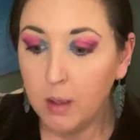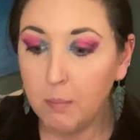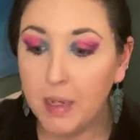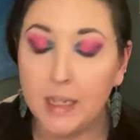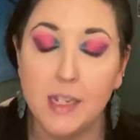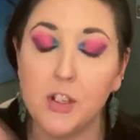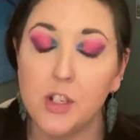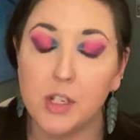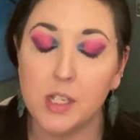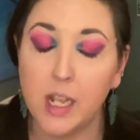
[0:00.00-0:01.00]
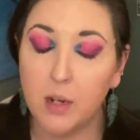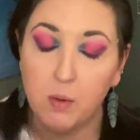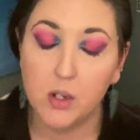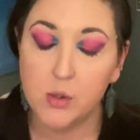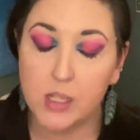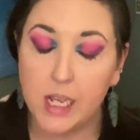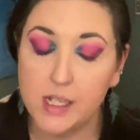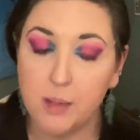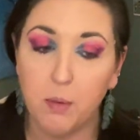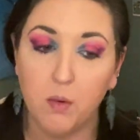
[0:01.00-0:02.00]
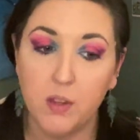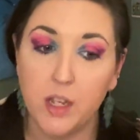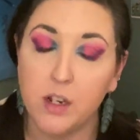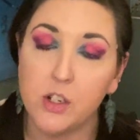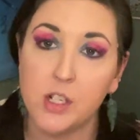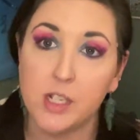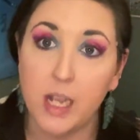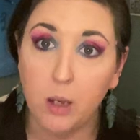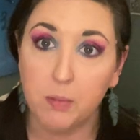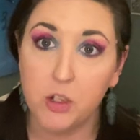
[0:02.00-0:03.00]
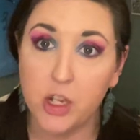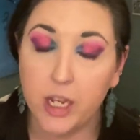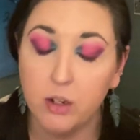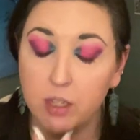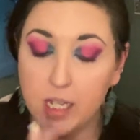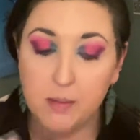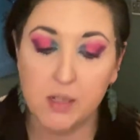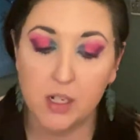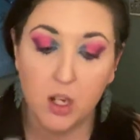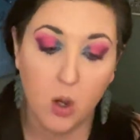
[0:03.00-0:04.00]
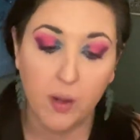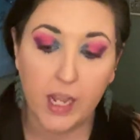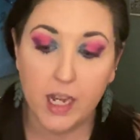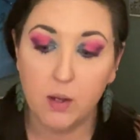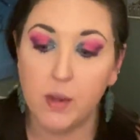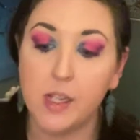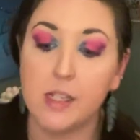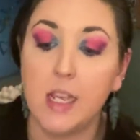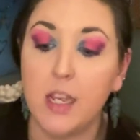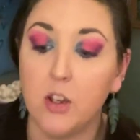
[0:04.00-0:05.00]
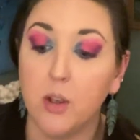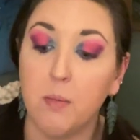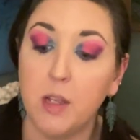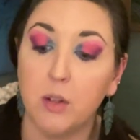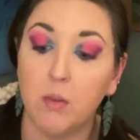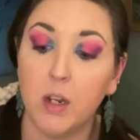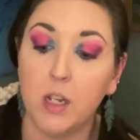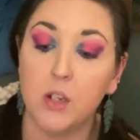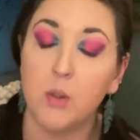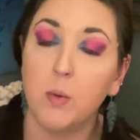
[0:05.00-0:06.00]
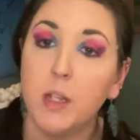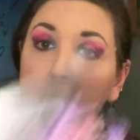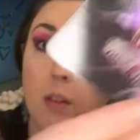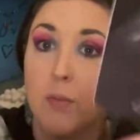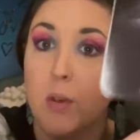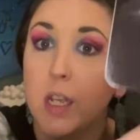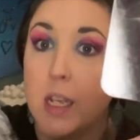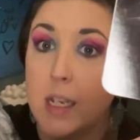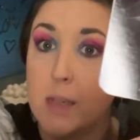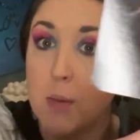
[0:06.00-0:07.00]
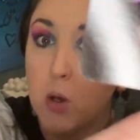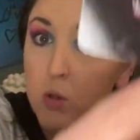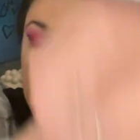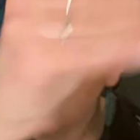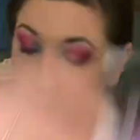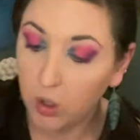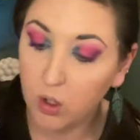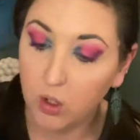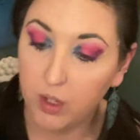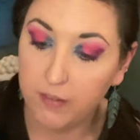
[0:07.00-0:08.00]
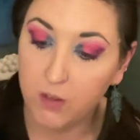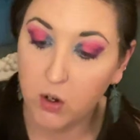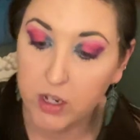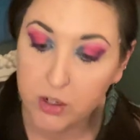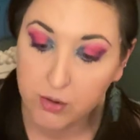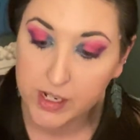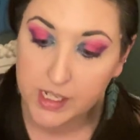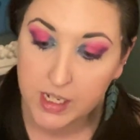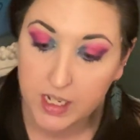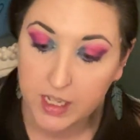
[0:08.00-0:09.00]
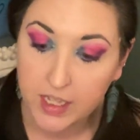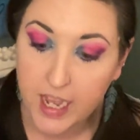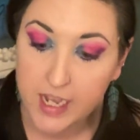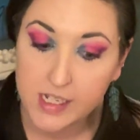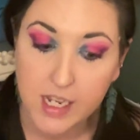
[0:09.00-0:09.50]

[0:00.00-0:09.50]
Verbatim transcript: But it's just anyone who signs up over there, it's just to help the channel. It keeps it going anyways, and you could be in the running to win the free Exposed Oracle if you're interested in that.